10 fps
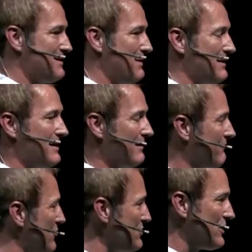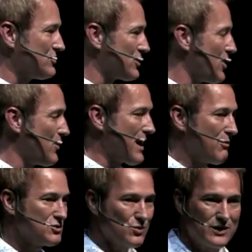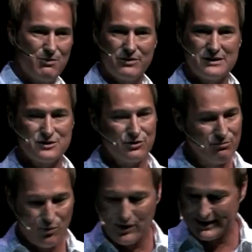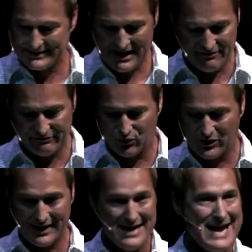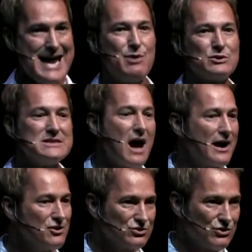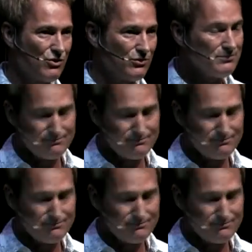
me than a few years ago when I was working with this little boy in South Florida. He was 9 years old.